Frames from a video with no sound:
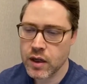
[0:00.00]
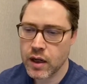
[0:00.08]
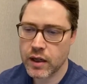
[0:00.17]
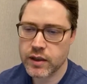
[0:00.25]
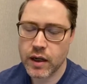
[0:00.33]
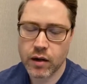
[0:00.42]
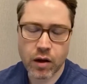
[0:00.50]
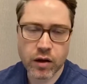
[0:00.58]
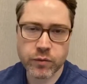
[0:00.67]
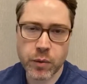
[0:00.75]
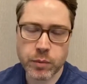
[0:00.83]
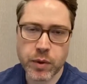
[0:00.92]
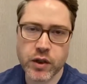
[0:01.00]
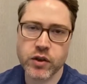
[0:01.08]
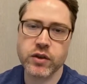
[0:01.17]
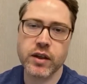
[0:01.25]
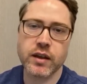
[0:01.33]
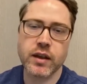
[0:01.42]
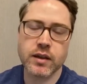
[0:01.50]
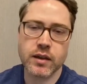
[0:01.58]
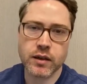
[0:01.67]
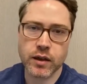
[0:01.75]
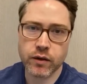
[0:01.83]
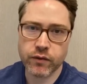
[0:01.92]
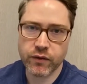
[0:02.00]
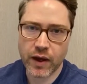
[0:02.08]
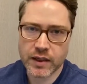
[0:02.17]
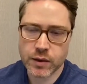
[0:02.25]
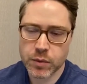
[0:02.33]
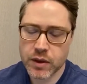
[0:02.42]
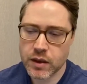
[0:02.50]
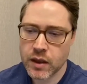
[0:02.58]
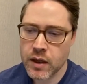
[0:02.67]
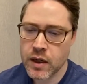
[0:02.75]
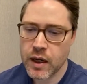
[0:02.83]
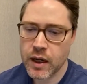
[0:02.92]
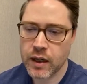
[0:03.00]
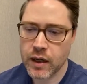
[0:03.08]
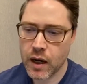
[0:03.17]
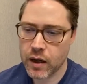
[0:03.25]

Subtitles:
I tell all of my patients that this is an investment, and